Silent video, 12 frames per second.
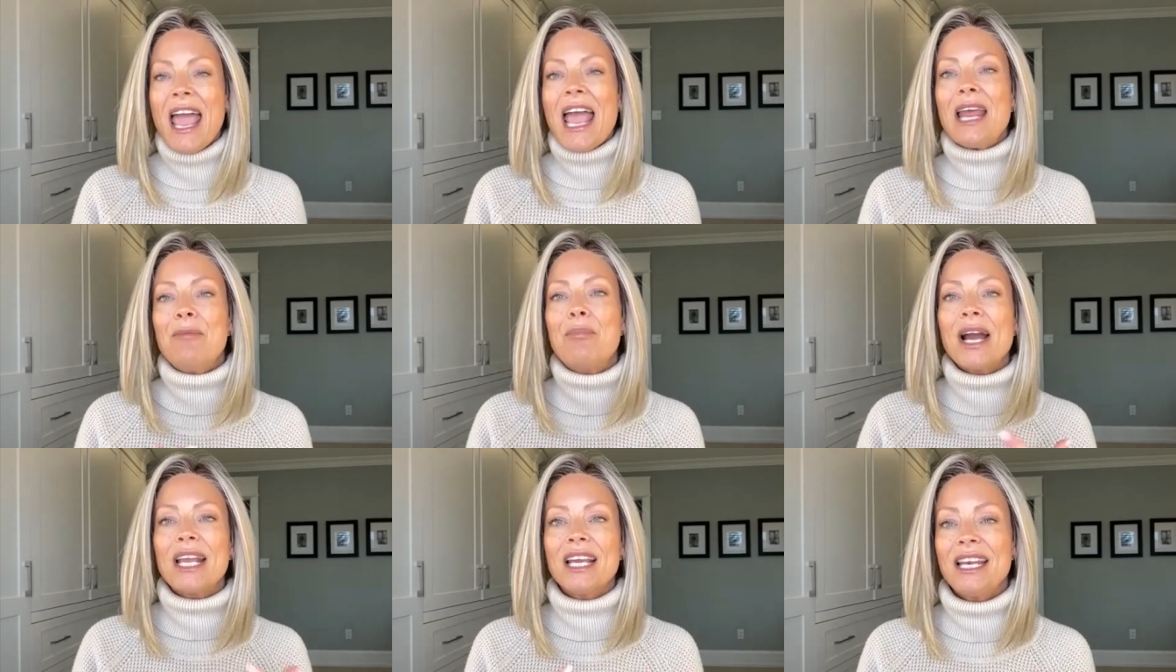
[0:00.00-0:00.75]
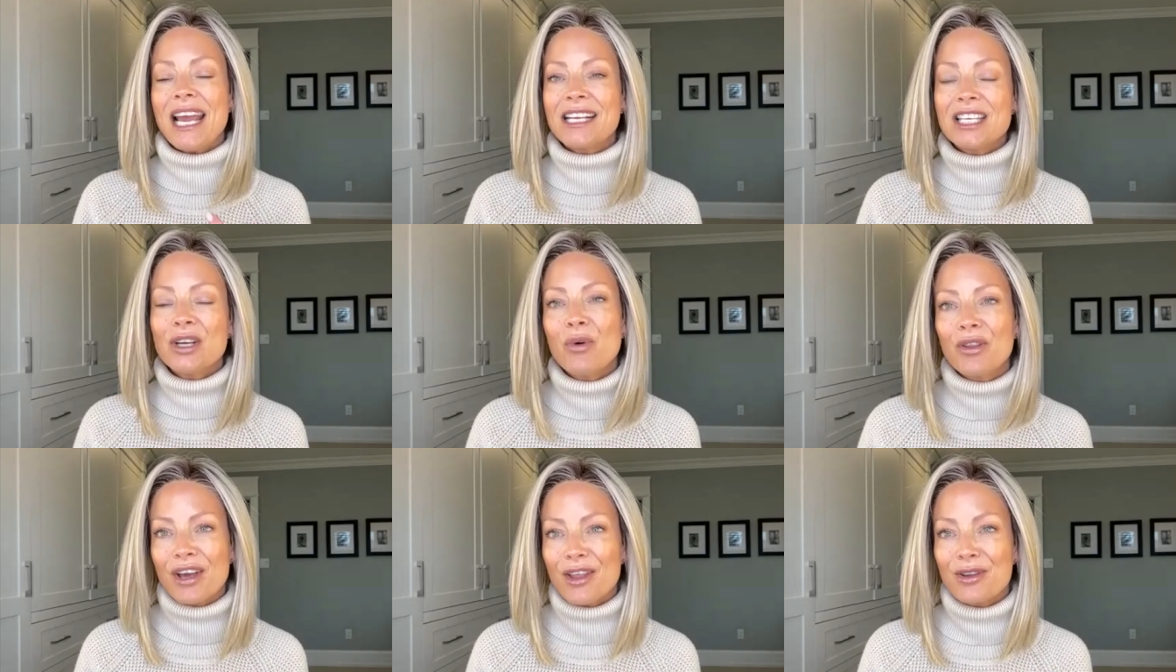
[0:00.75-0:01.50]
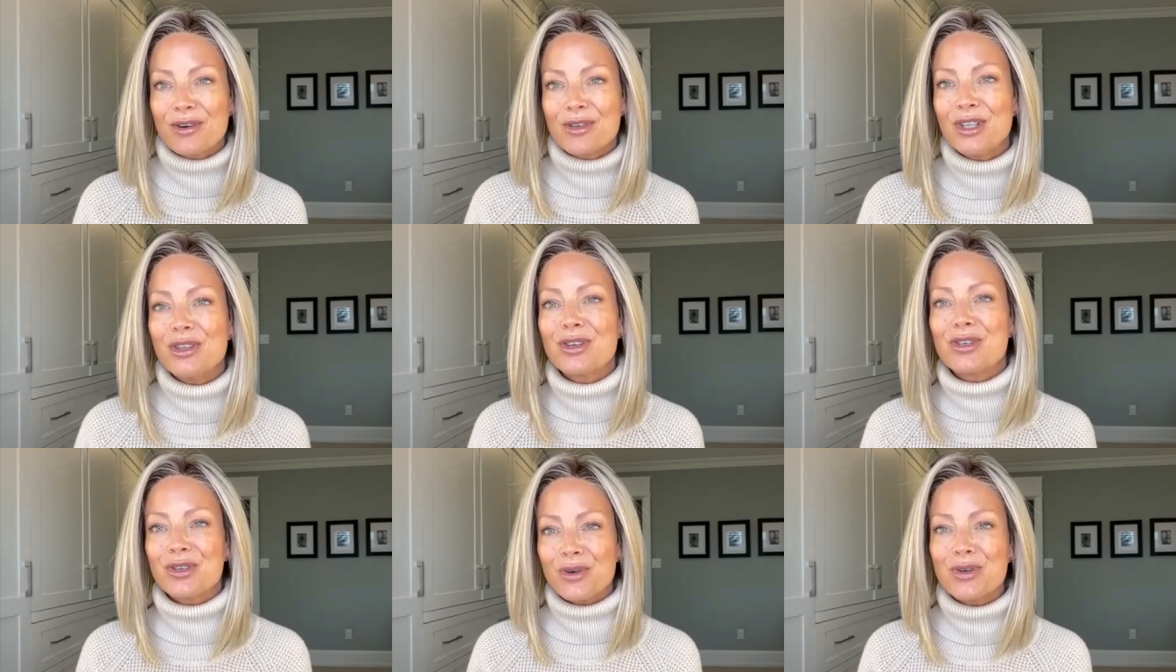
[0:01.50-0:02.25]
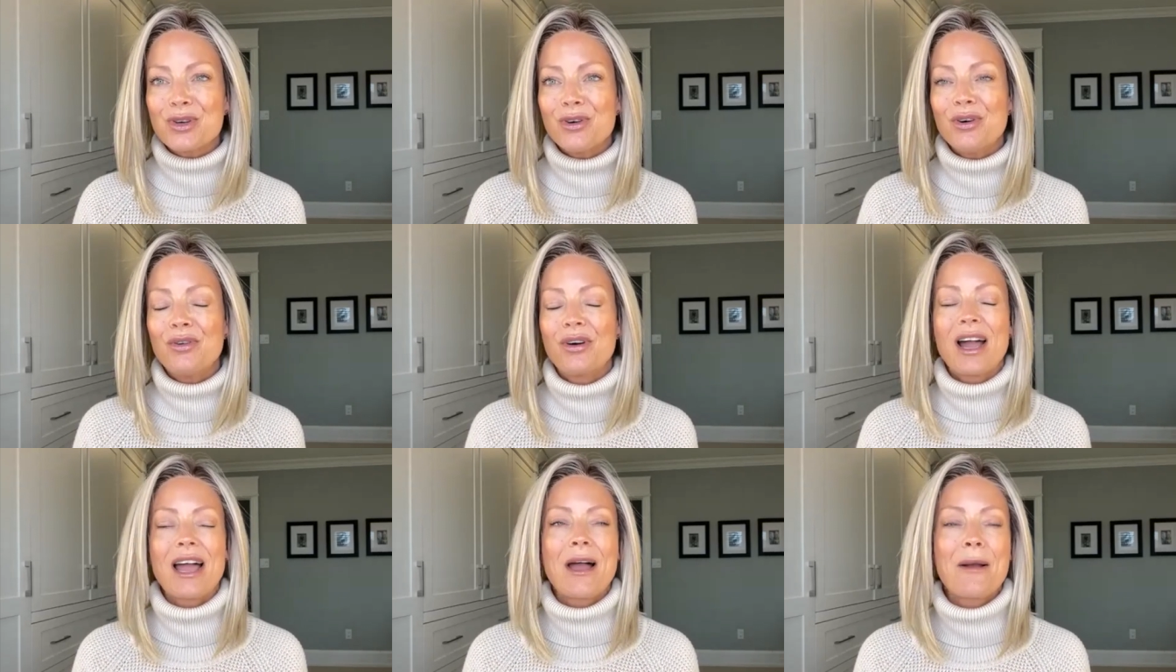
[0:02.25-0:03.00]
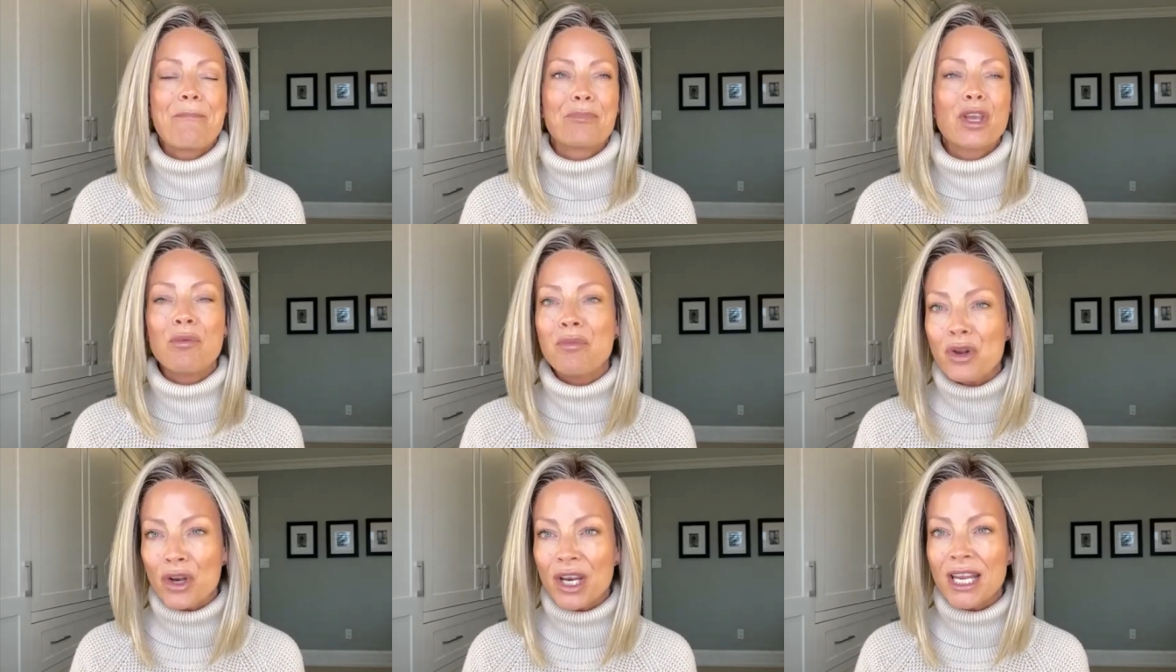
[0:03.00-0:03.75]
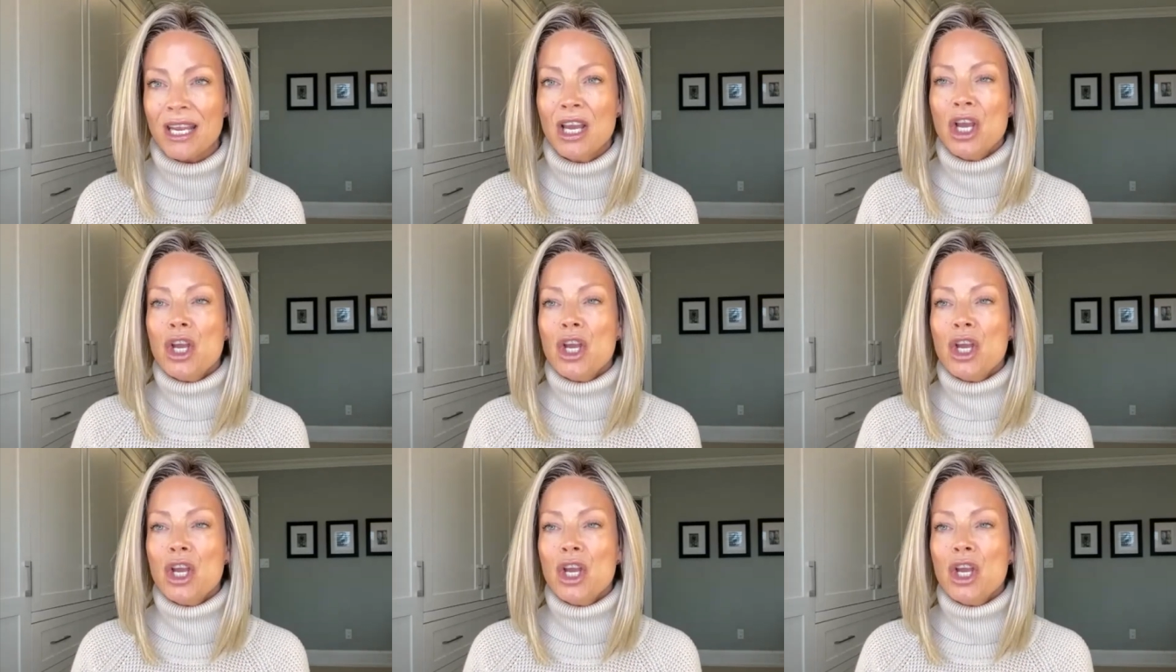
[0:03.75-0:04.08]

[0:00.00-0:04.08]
And by connecting with others in the social um, community,